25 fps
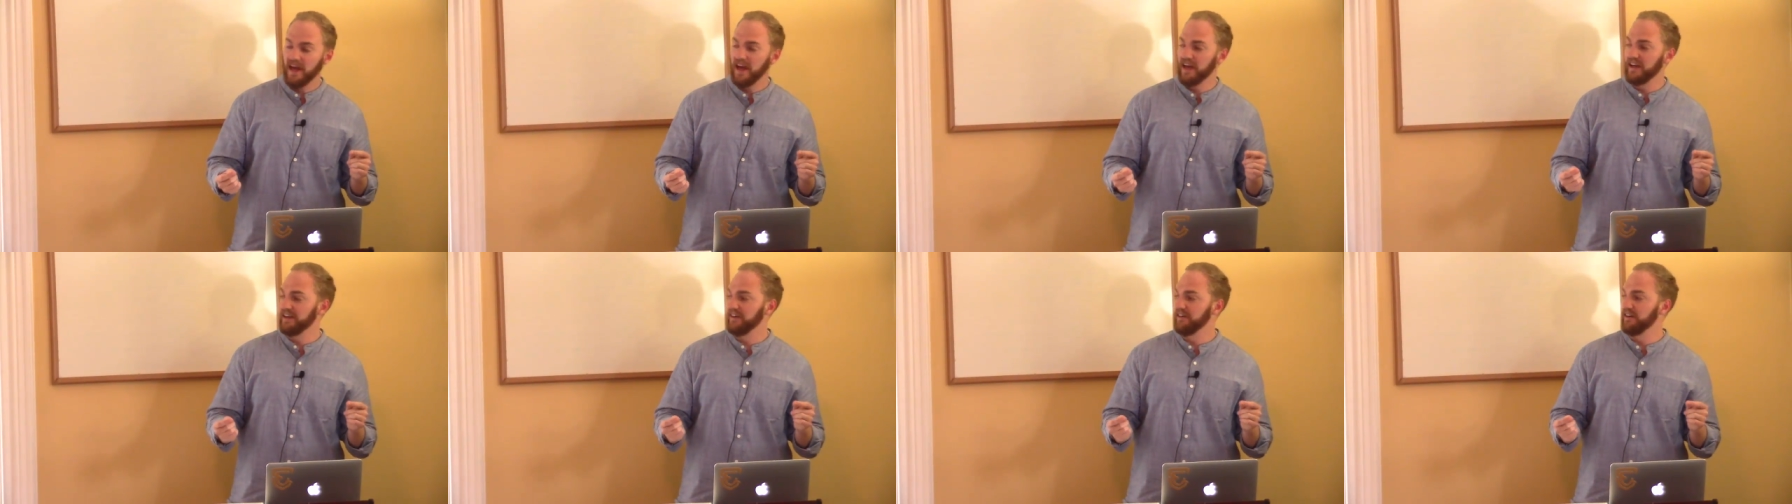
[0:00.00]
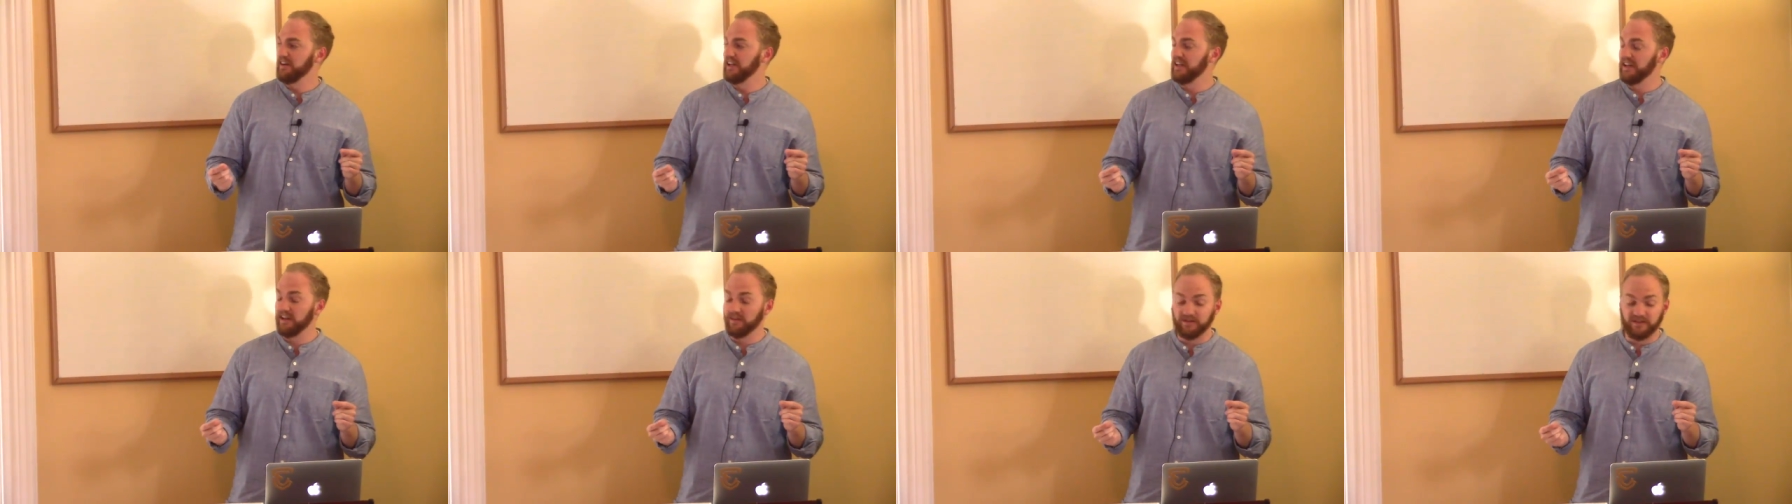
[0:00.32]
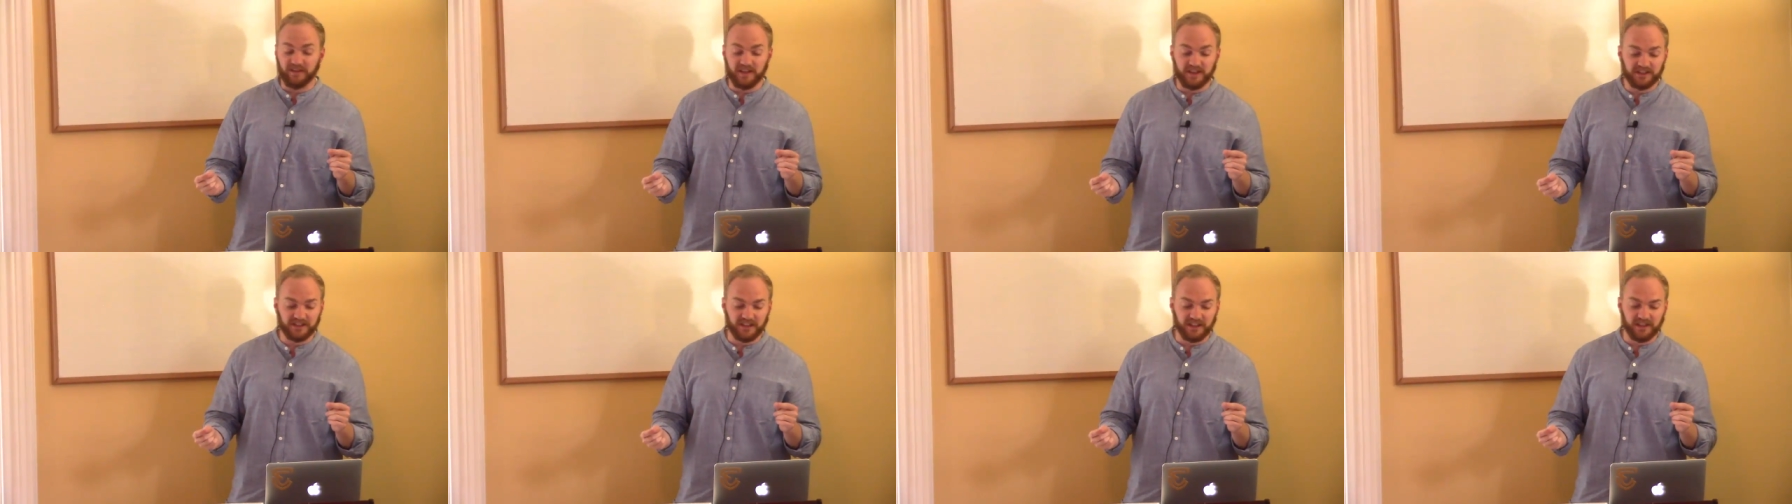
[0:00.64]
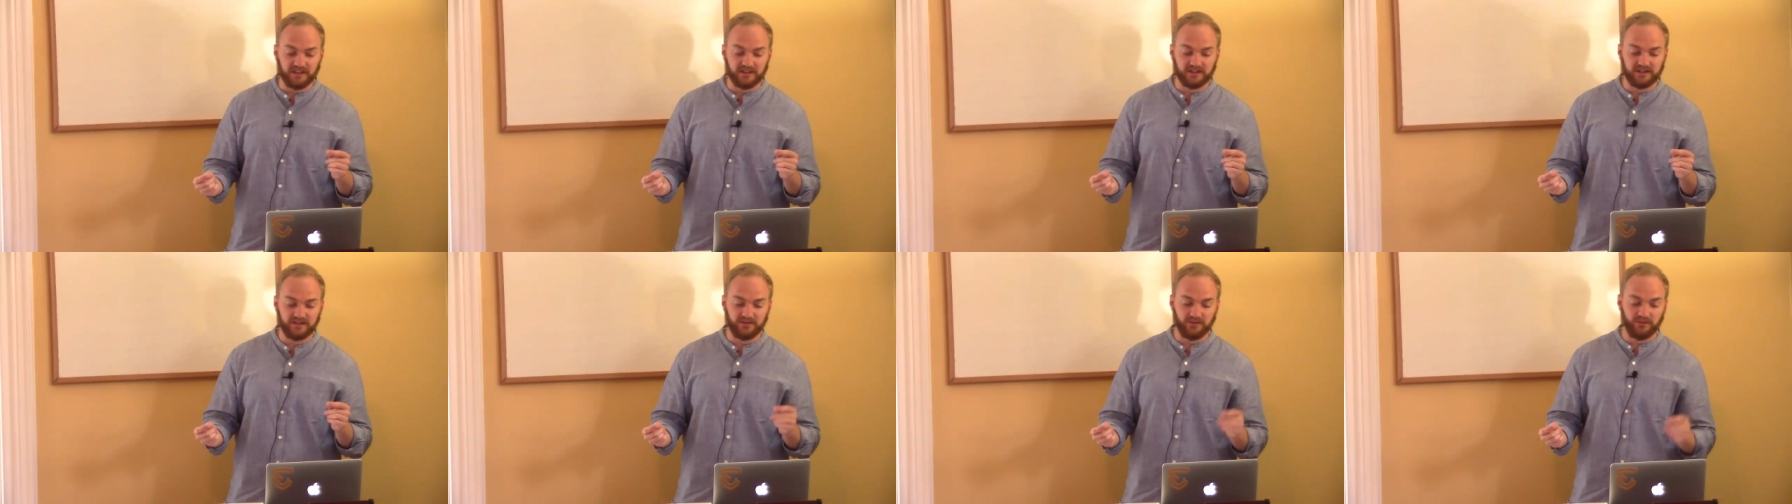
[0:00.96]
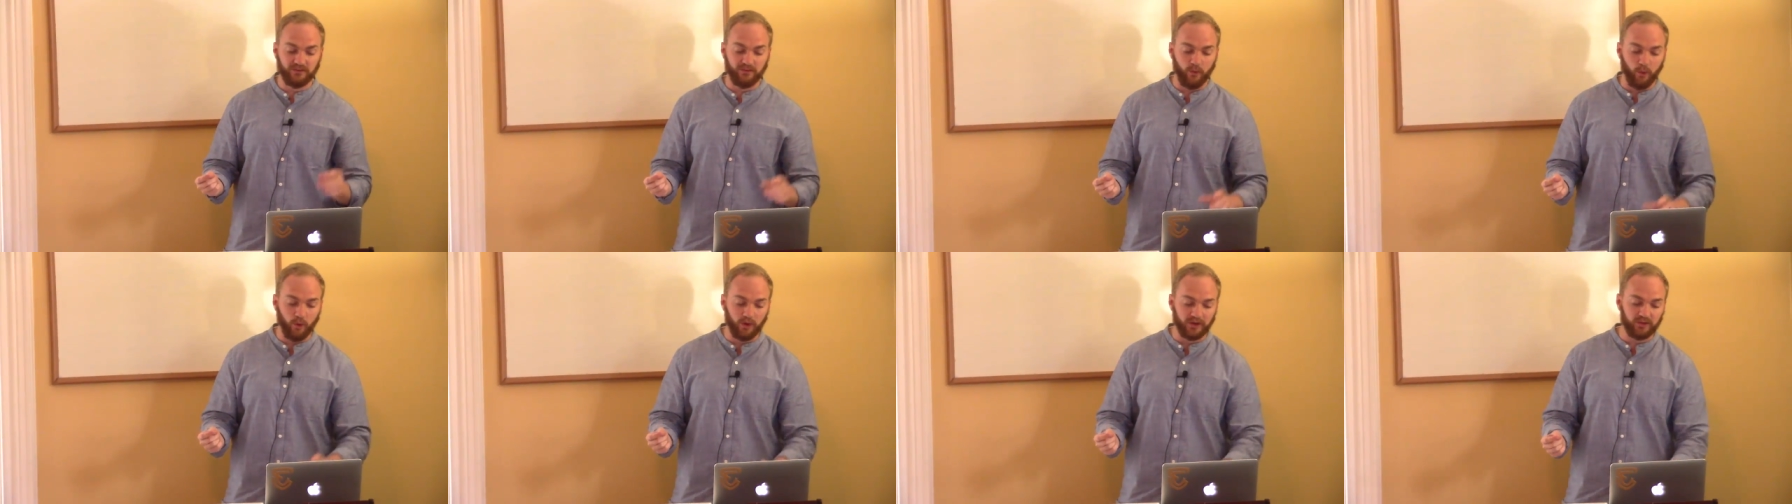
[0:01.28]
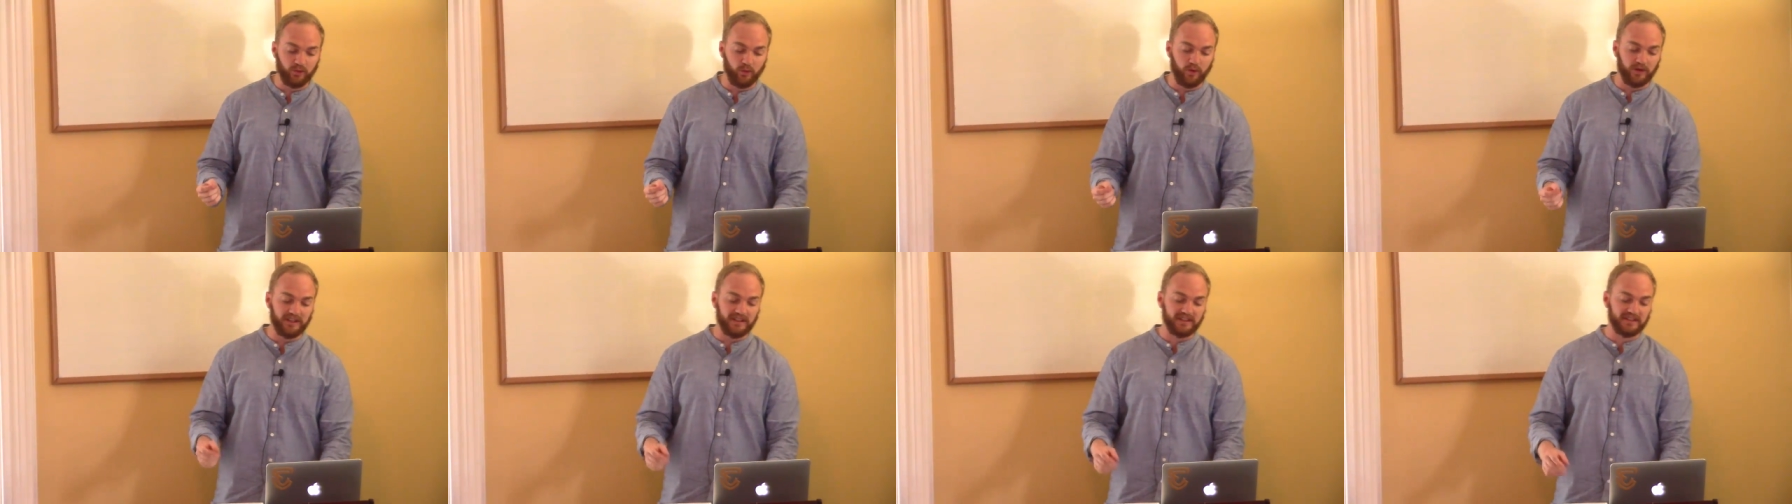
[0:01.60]
and in Ephesians 4,
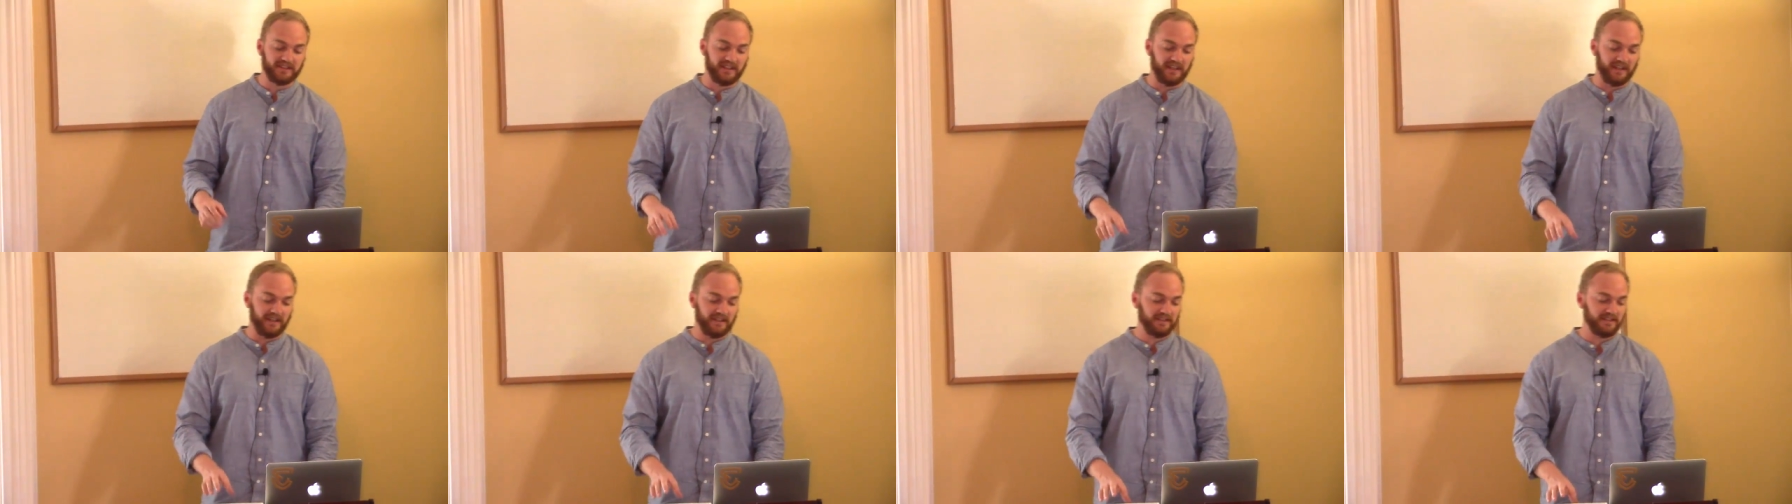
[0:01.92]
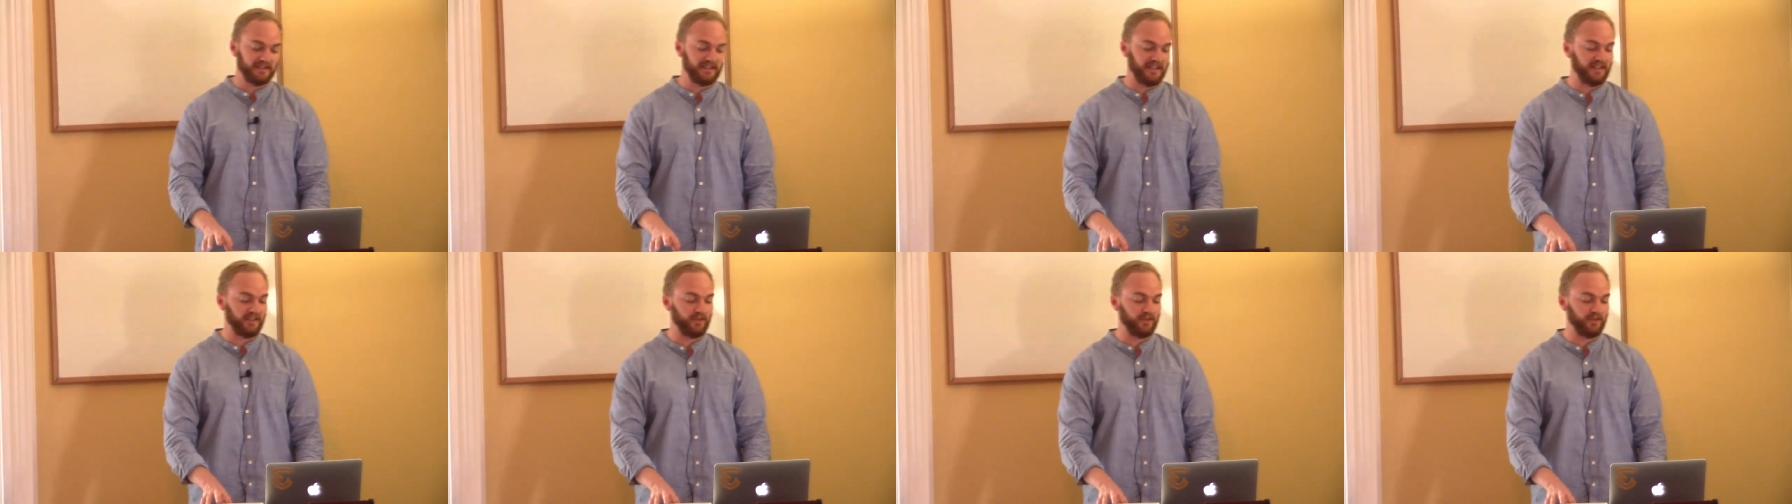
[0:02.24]
26